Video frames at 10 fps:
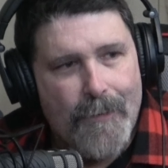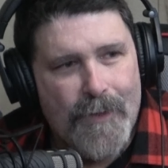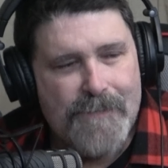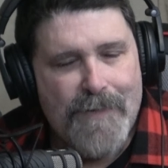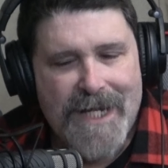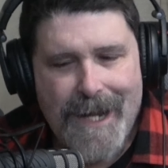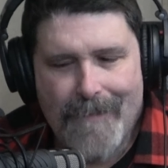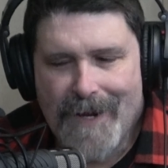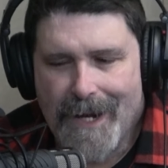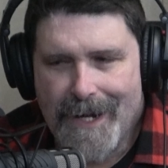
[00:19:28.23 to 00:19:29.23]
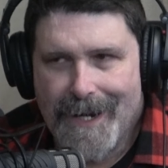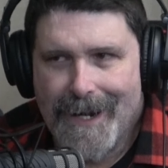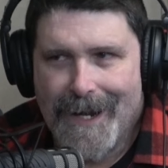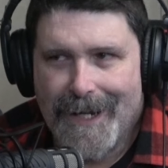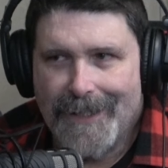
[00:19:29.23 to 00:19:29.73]
was becoming
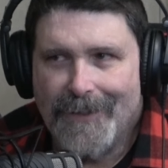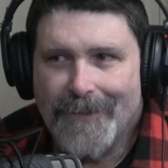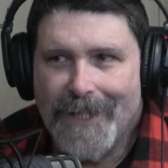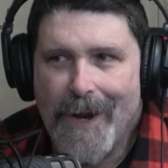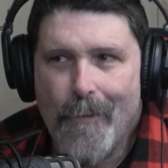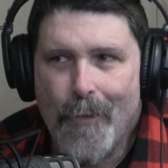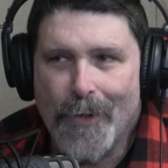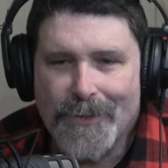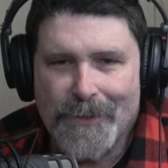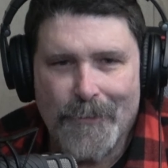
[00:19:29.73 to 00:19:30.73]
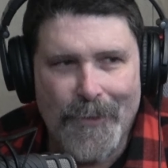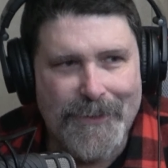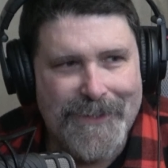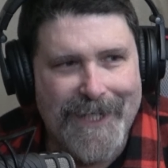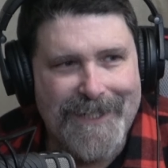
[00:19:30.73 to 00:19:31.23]
clearly a worse and
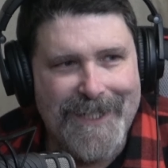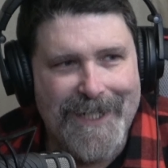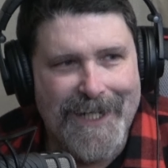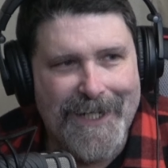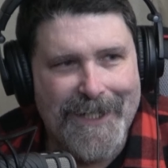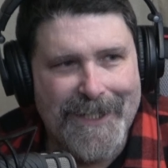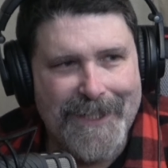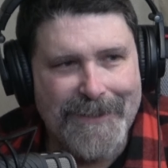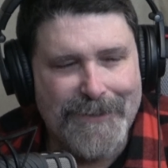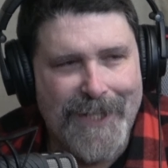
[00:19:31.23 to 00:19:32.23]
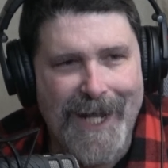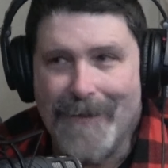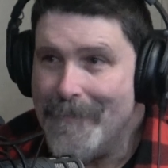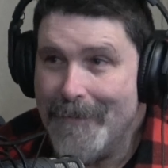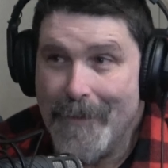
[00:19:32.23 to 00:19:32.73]
worse idea each
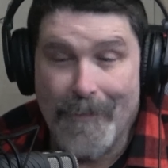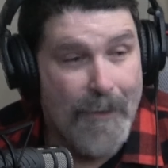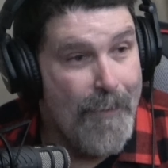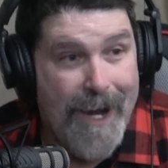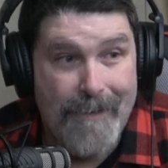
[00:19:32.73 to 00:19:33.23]
time we went around.